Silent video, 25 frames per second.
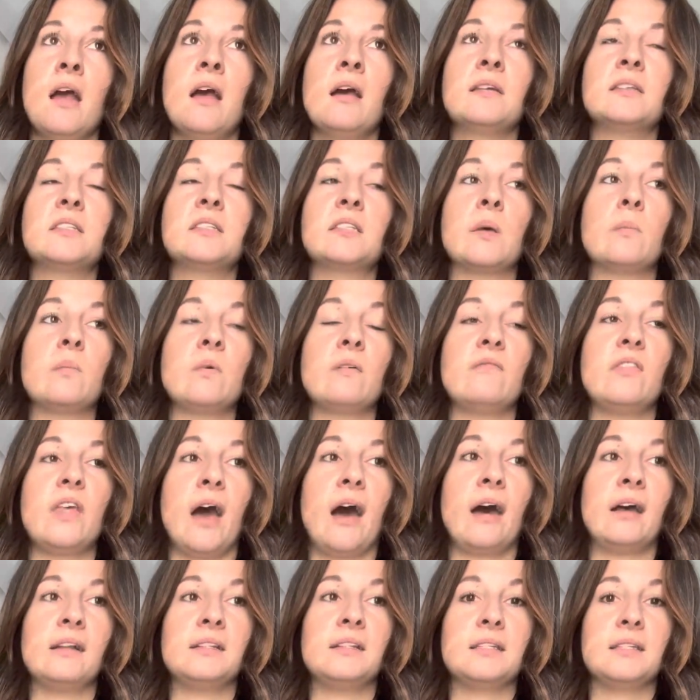some of
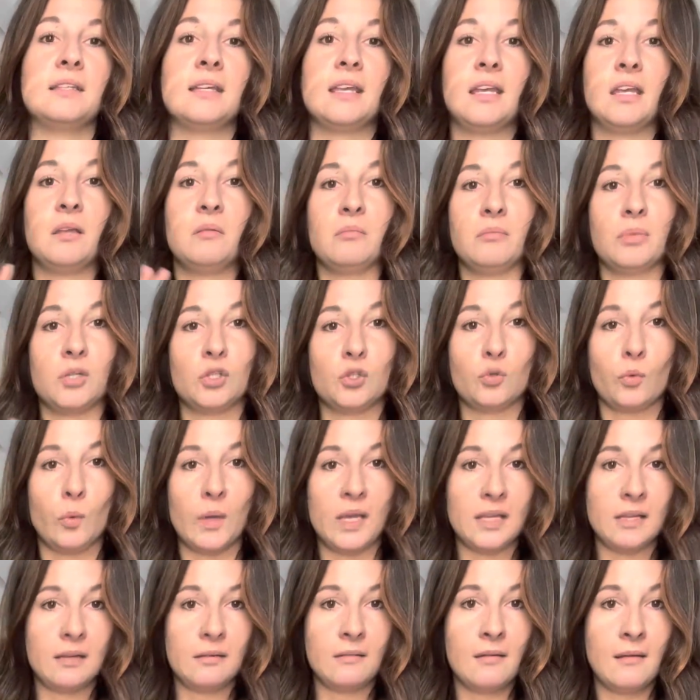that in
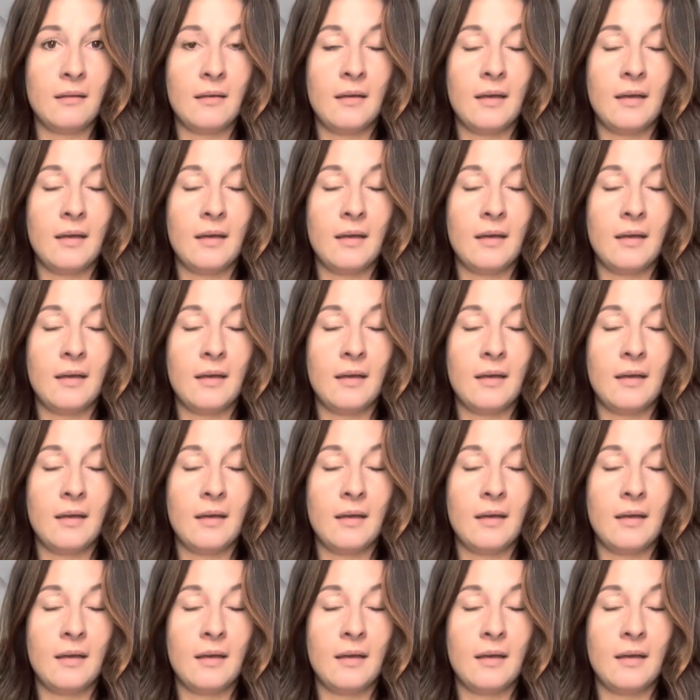between